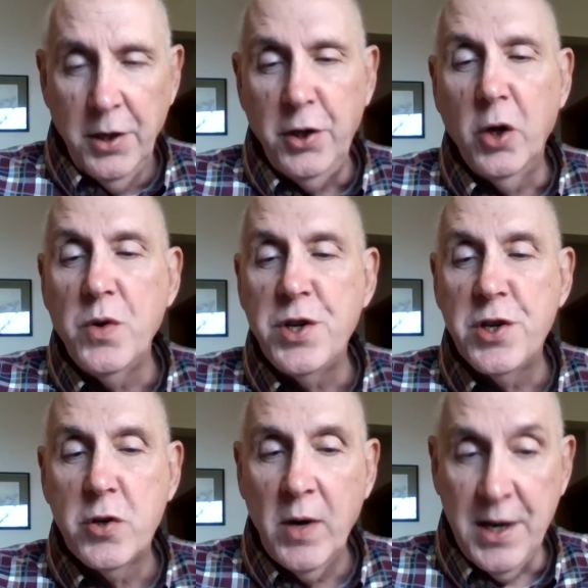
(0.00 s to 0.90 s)
Don't
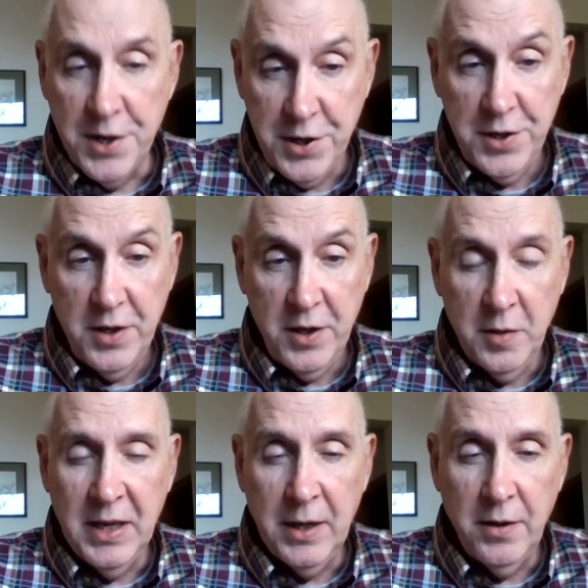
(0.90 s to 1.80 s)
stress
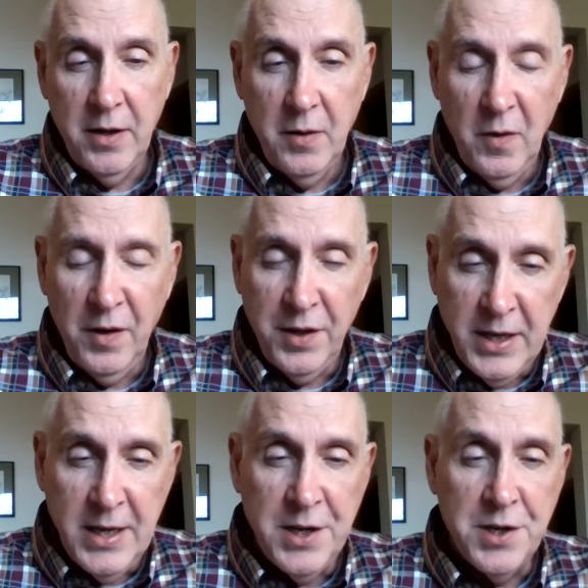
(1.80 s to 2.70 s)
about
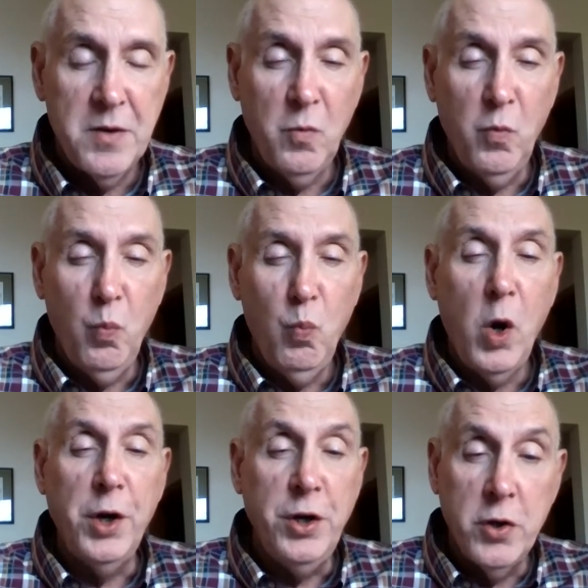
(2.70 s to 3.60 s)
these
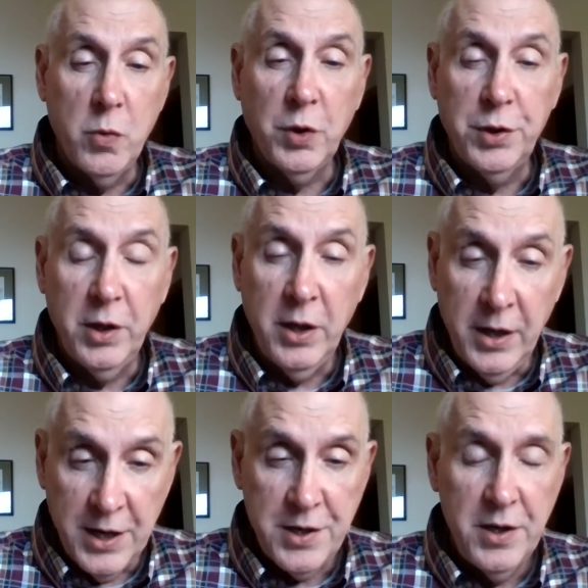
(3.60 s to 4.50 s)
unusual to
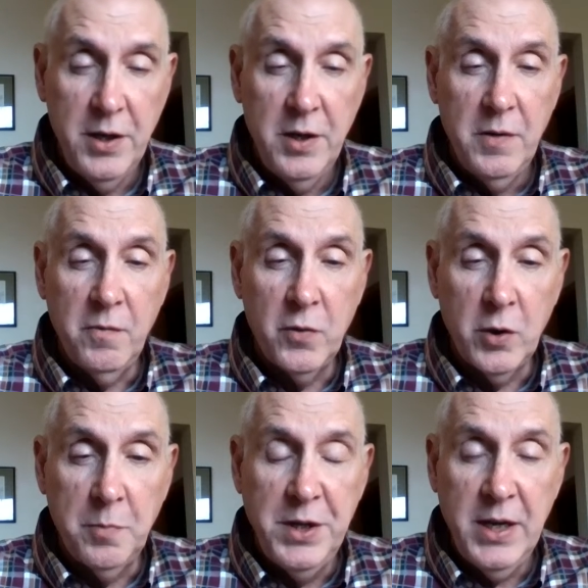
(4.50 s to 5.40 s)
us
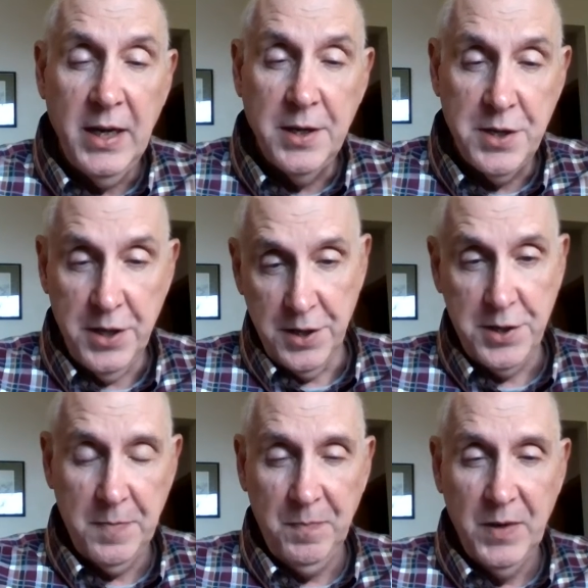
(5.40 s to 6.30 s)
verb
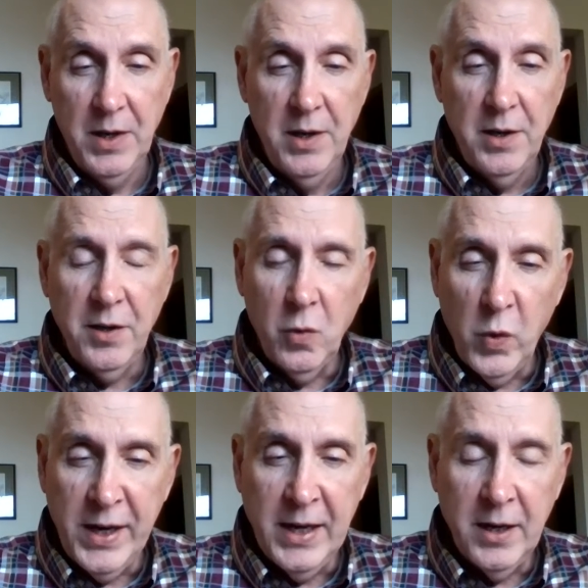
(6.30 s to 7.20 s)
tenses, the
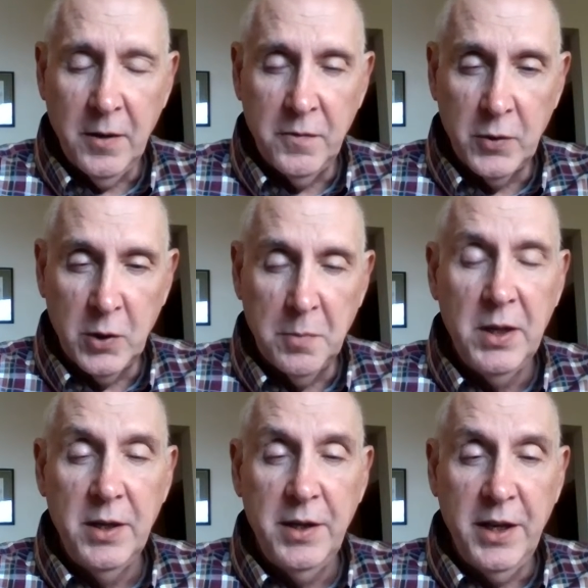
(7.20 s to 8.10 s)
way a verb
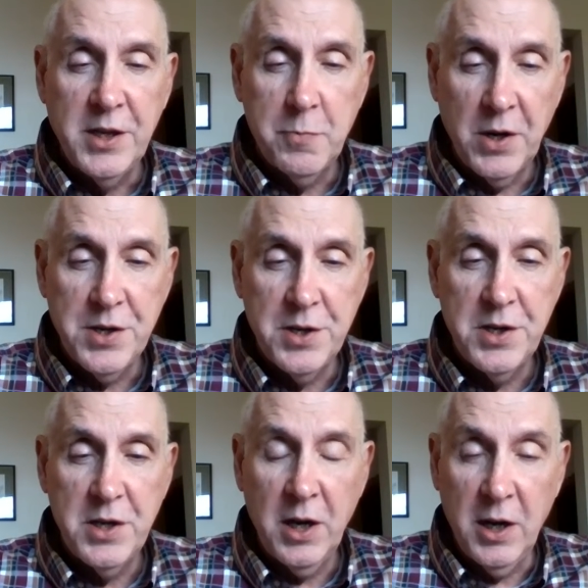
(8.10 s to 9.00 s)

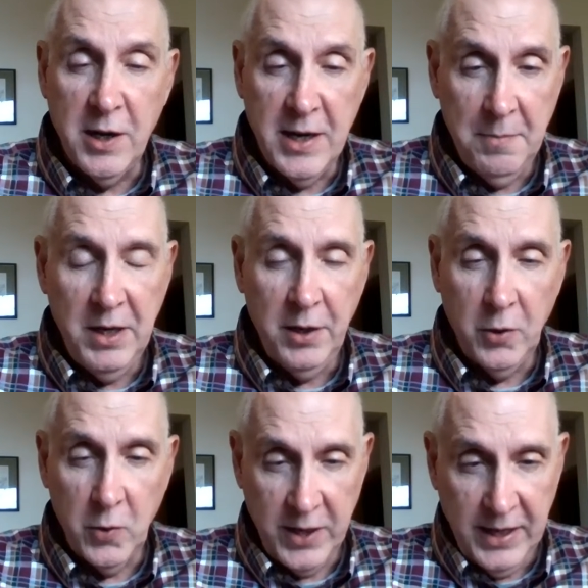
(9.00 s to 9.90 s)
expresses time in
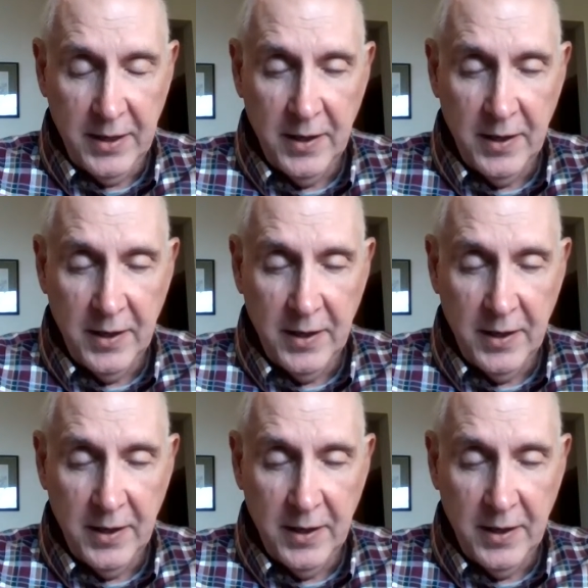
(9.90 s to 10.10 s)
Greek.